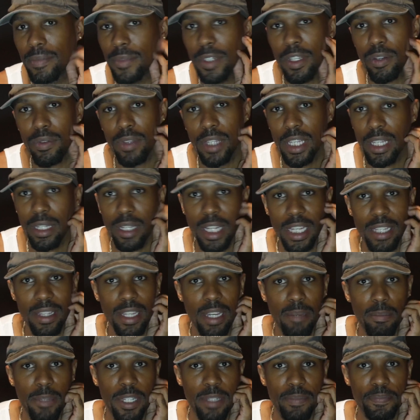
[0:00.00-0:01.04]
Don't think like
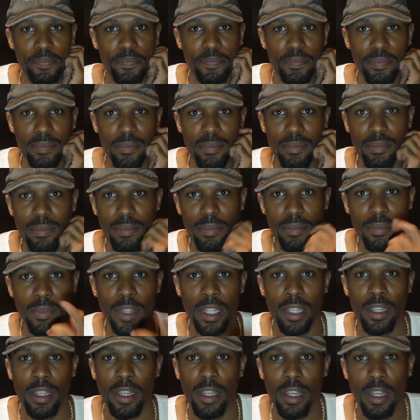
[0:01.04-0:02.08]
that, man.
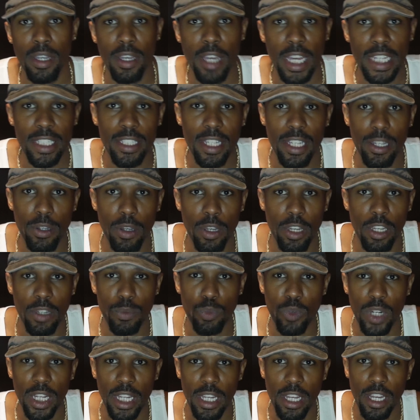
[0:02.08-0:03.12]
And then
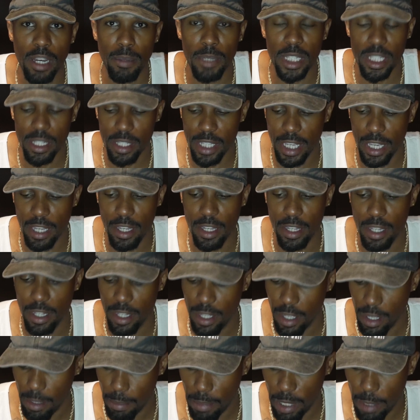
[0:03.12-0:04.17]
when it comes to sex,
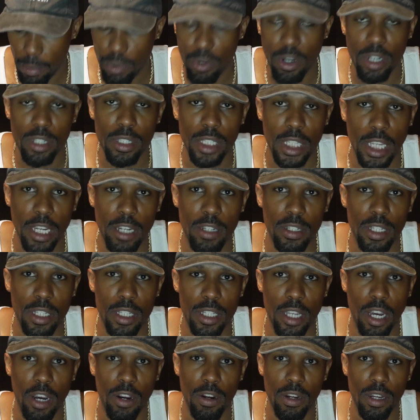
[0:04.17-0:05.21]
people are scared to
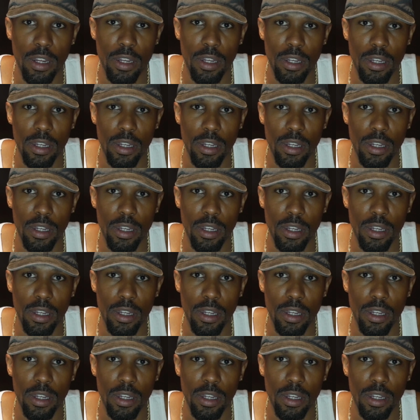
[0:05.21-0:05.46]
talk.